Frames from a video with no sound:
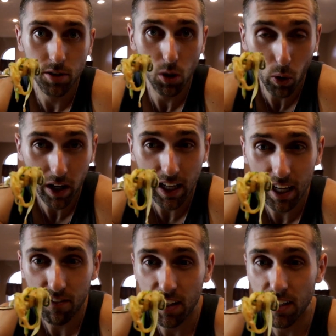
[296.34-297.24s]
So we're gonna
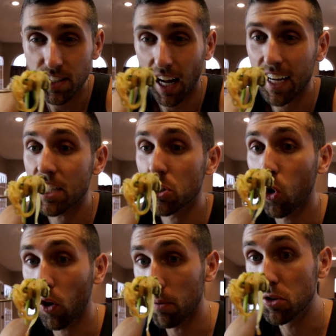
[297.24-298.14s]
give these, I guess you
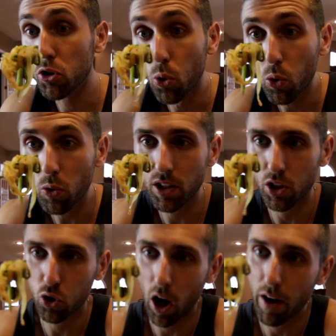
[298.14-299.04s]
call them zoodles, a
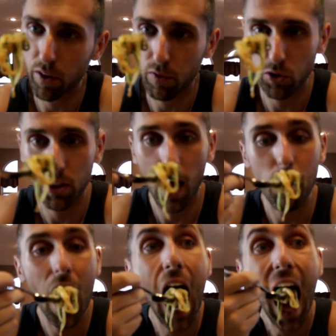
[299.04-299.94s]
try for the first time.